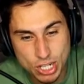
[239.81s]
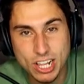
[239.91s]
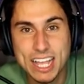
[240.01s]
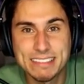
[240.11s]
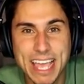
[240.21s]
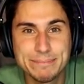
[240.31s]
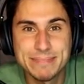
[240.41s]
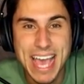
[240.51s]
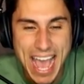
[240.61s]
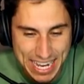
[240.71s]
look like they
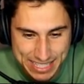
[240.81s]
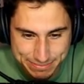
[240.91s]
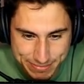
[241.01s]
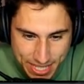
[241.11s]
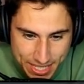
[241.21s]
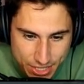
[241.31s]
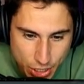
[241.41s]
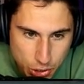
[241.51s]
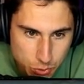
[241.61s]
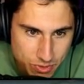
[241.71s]
added
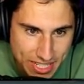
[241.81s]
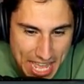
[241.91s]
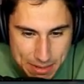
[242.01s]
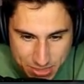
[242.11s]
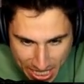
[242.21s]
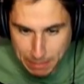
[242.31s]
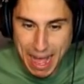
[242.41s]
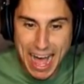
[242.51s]
new names. Come